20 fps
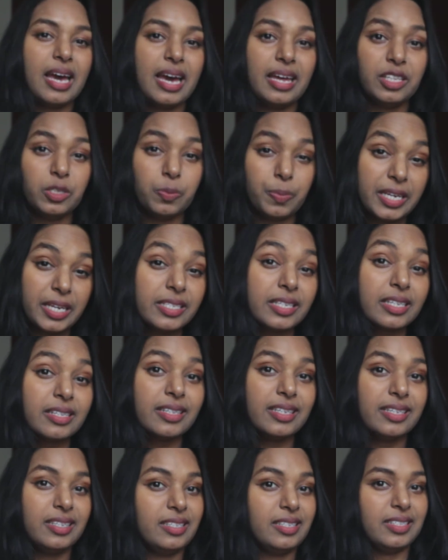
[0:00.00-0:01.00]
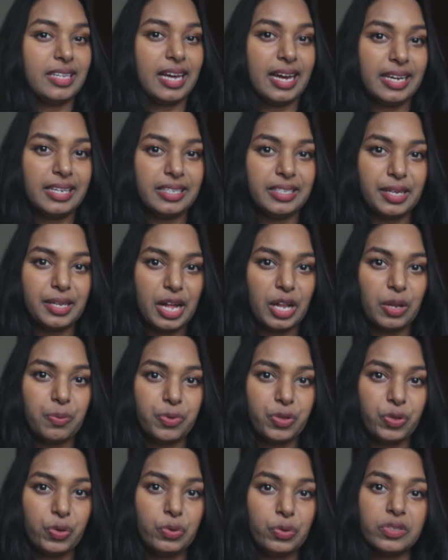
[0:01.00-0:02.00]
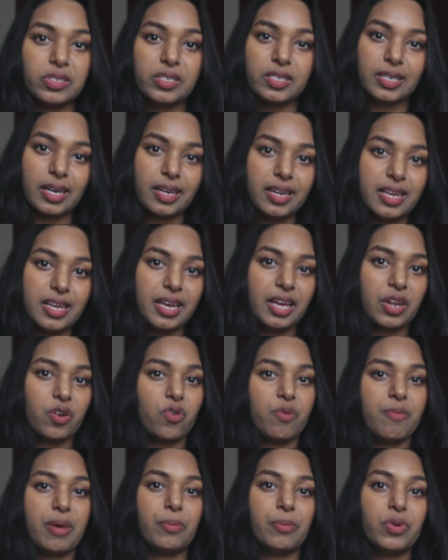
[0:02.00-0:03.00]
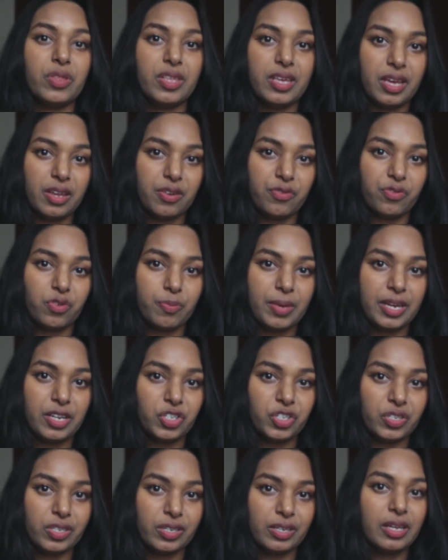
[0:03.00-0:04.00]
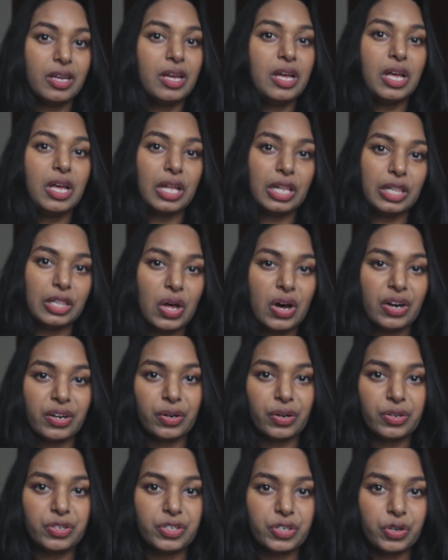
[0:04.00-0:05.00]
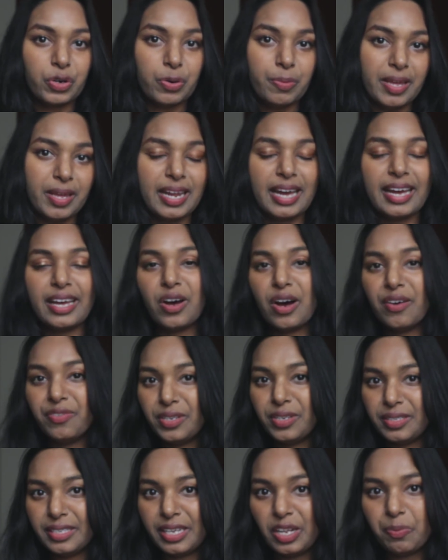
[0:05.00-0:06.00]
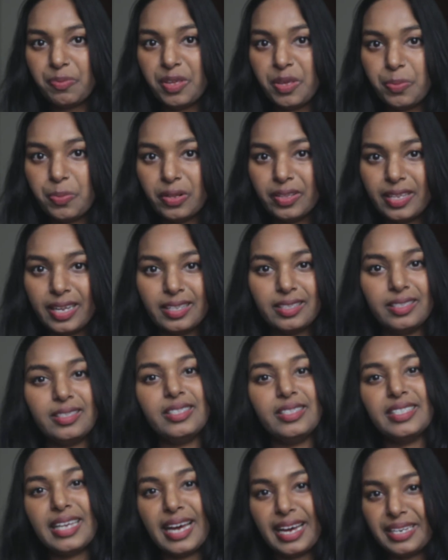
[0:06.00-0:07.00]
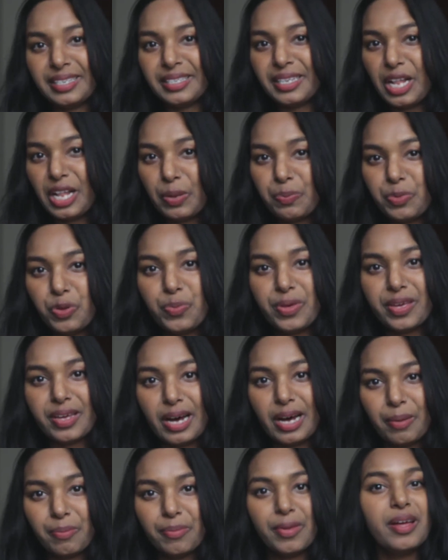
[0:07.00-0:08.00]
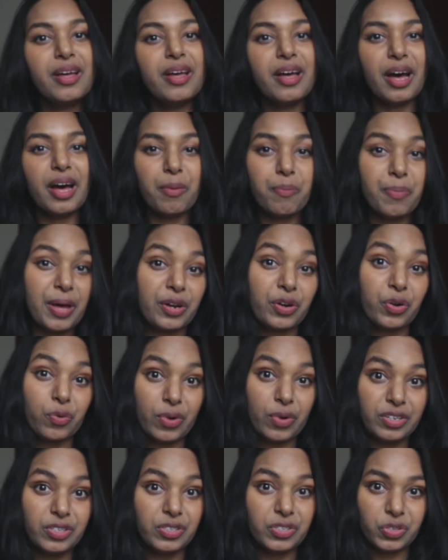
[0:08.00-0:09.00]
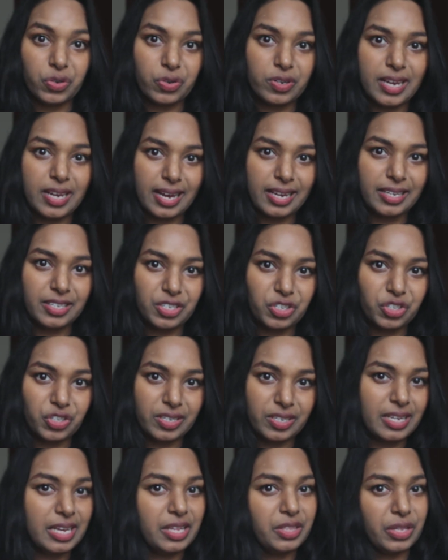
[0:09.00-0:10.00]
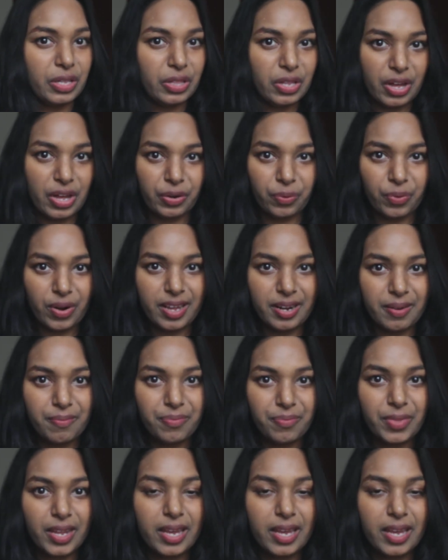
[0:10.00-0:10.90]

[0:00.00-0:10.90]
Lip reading: and it's basically designed to help you study and remember the information longer term. And I often tell people that it's designed to help you become a better registered dietitian in the long run.